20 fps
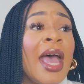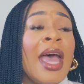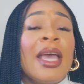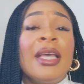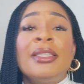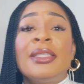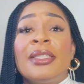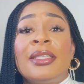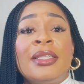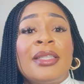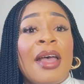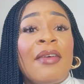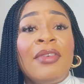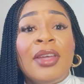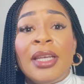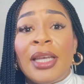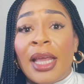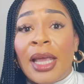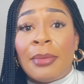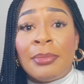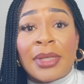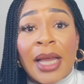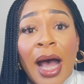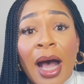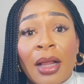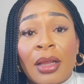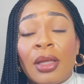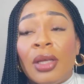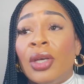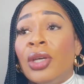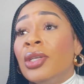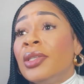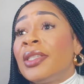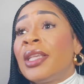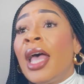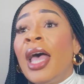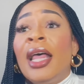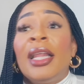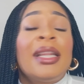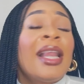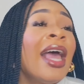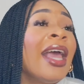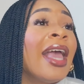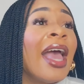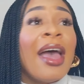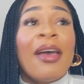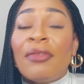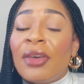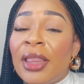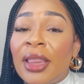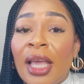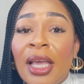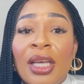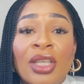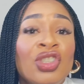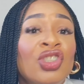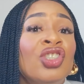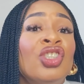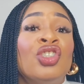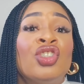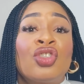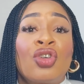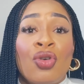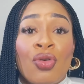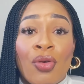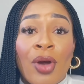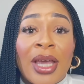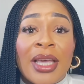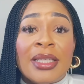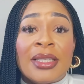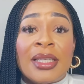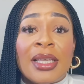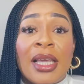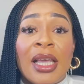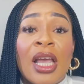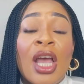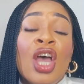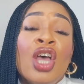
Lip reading: Eggs is $7 damn. Everything is just crazy.